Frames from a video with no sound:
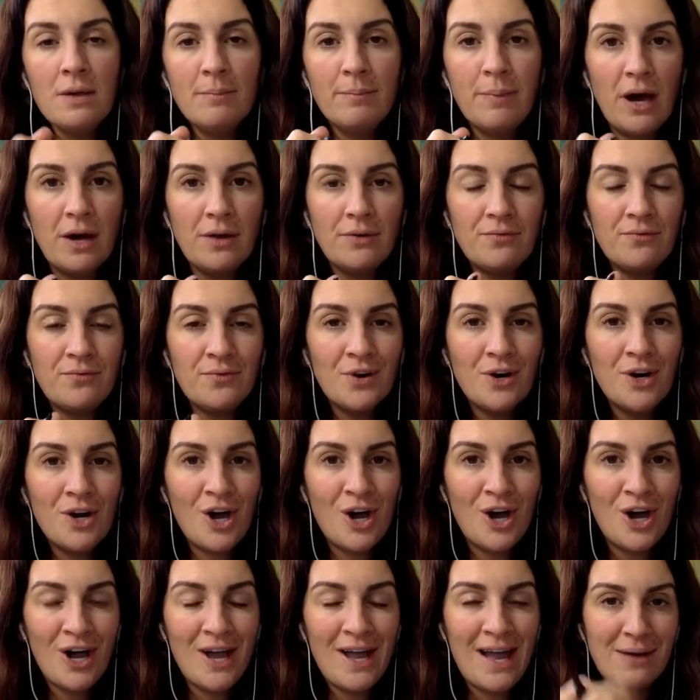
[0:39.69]
But for
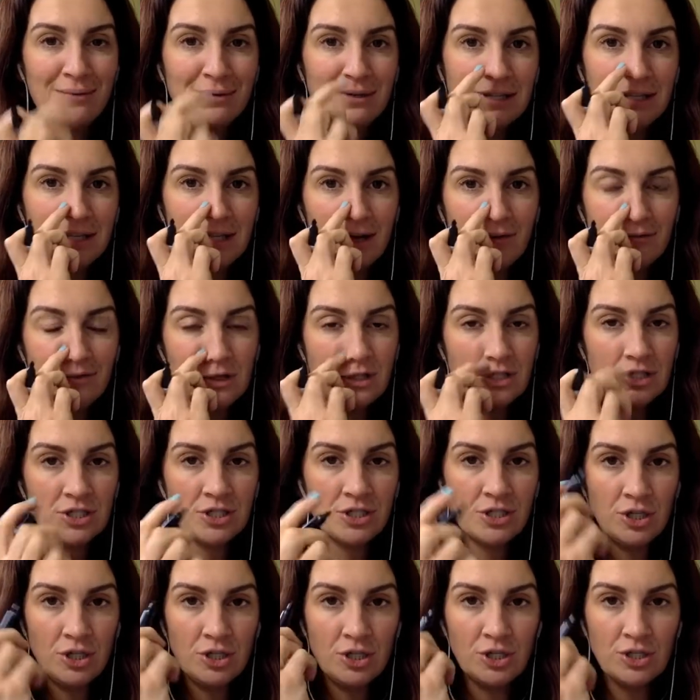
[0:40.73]
now, I would love you
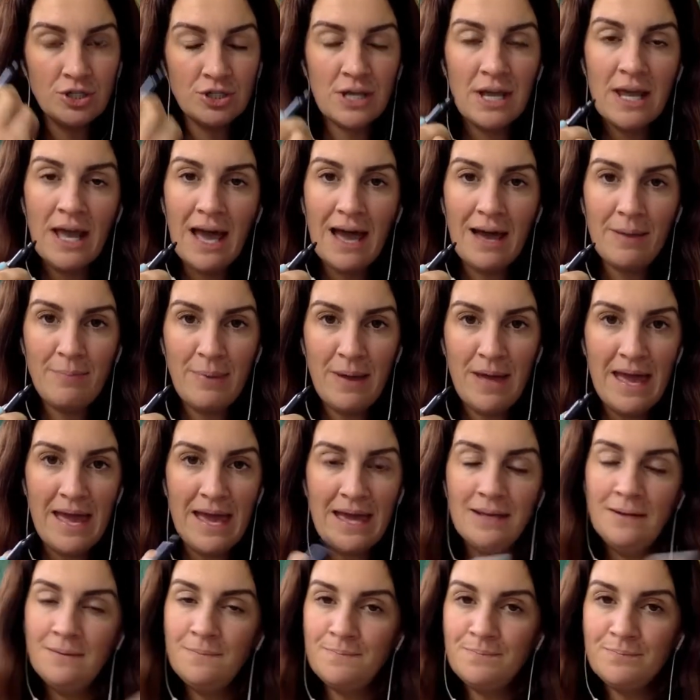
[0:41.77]
just to use a
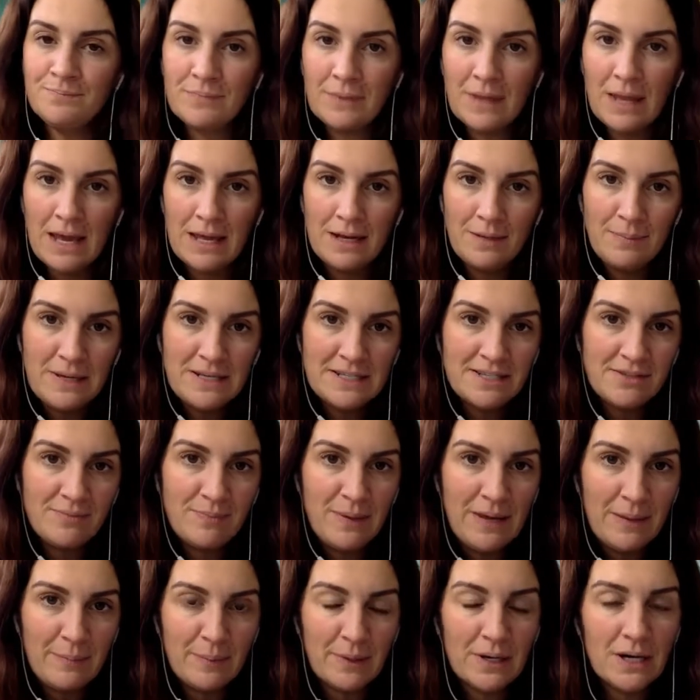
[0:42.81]
pen and a piece of
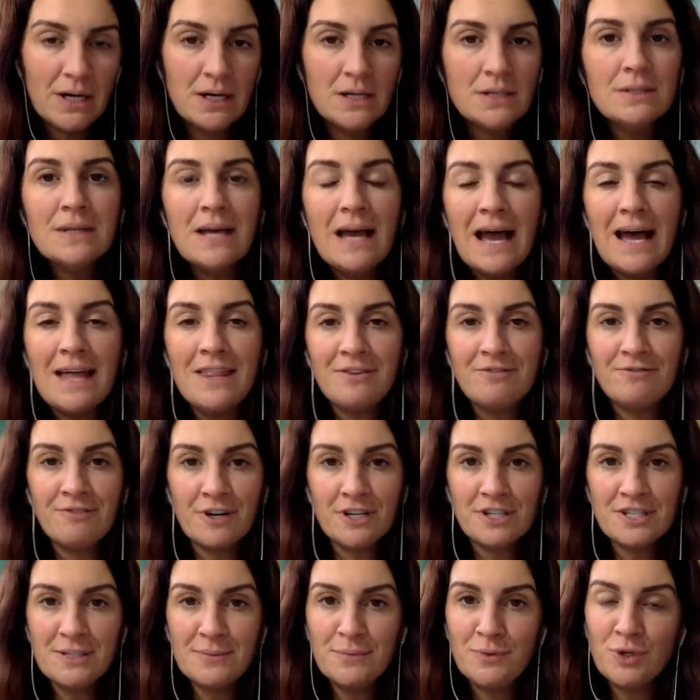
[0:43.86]
paper. And the
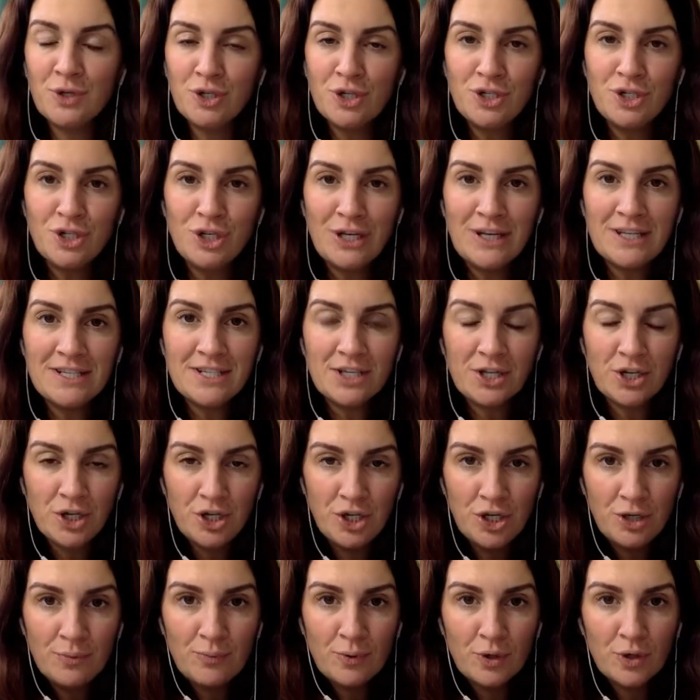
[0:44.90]
first thing we're going to do is a
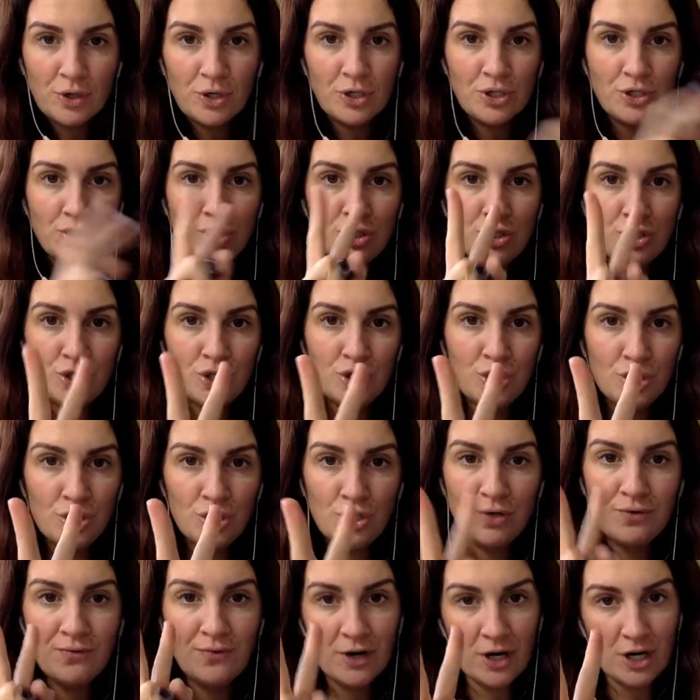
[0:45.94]
cube. We're going to do
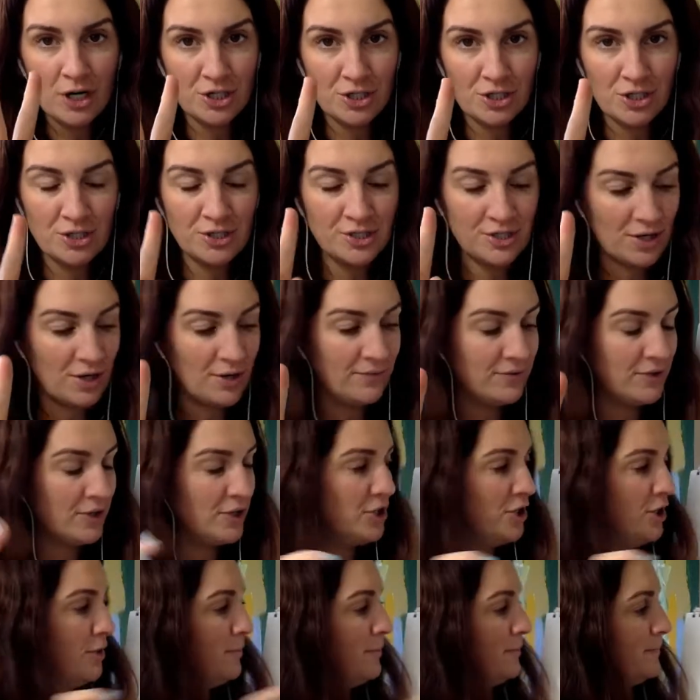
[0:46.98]
two versions of the
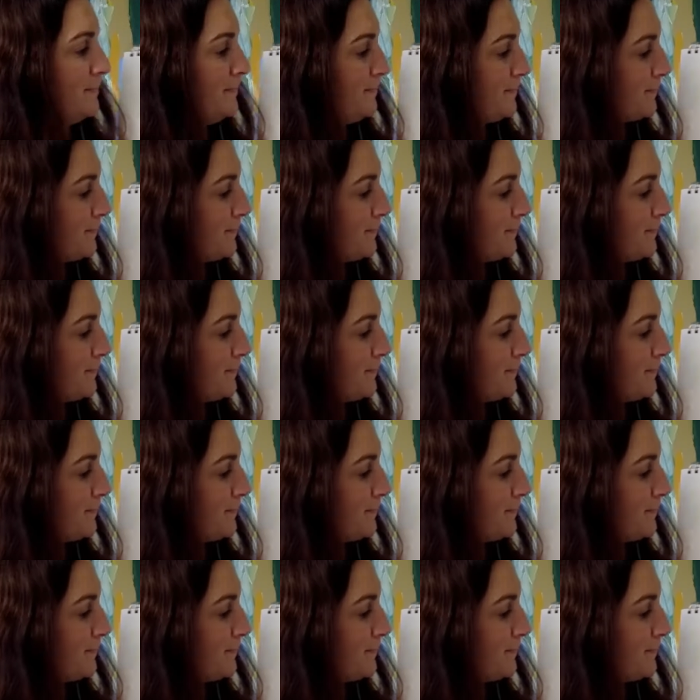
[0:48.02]
cube.